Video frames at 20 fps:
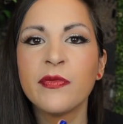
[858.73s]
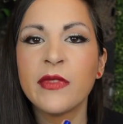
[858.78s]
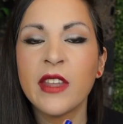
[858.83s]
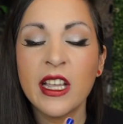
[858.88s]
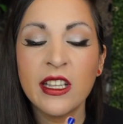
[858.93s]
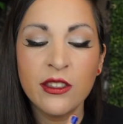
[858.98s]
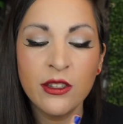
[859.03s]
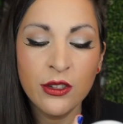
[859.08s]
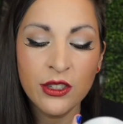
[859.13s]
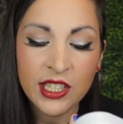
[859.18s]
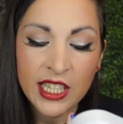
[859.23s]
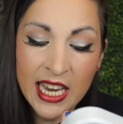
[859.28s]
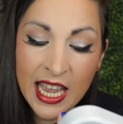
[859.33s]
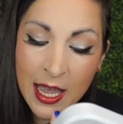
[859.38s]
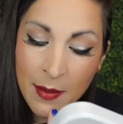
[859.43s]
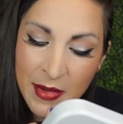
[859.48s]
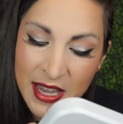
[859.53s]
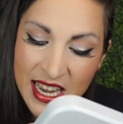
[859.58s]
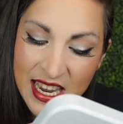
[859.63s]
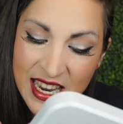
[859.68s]
Not too
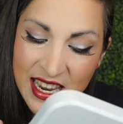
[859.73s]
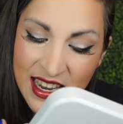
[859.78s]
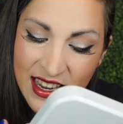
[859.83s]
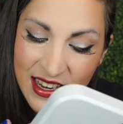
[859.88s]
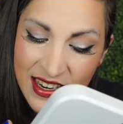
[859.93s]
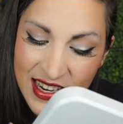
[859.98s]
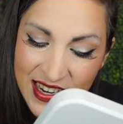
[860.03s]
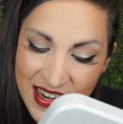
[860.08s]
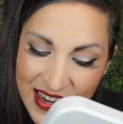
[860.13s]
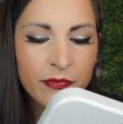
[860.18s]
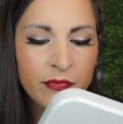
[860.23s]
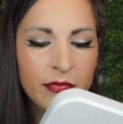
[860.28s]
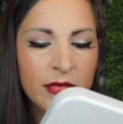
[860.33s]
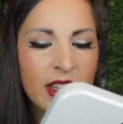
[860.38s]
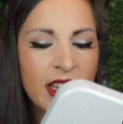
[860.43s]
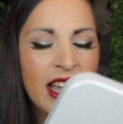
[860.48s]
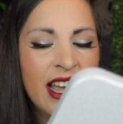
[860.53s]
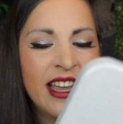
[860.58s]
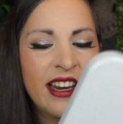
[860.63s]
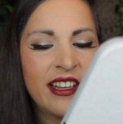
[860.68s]
shabby. I
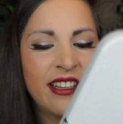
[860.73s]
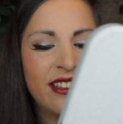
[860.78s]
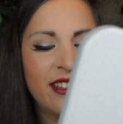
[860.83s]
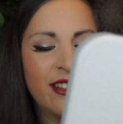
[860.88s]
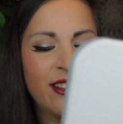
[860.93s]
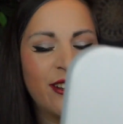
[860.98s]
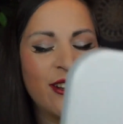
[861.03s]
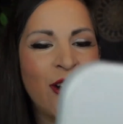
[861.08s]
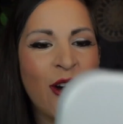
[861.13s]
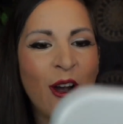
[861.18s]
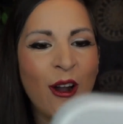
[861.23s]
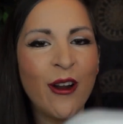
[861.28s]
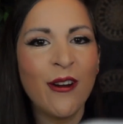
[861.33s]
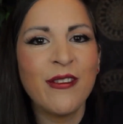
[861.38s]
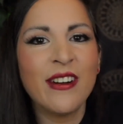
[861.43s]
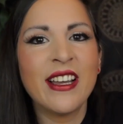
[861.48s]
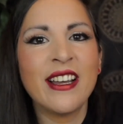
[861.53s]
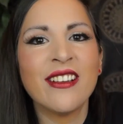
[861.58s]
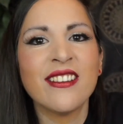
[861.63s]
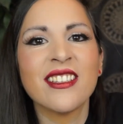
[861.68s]
kind of
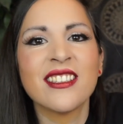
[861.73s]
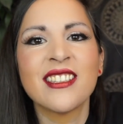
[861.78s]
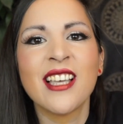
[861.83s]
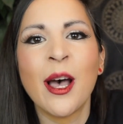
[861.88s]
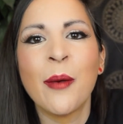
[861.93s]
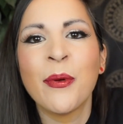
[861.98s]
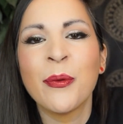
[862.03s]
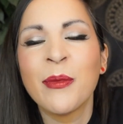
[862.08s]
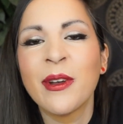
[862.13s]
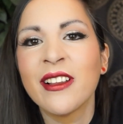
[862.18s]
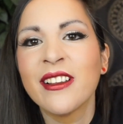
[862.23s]
carved out the top of my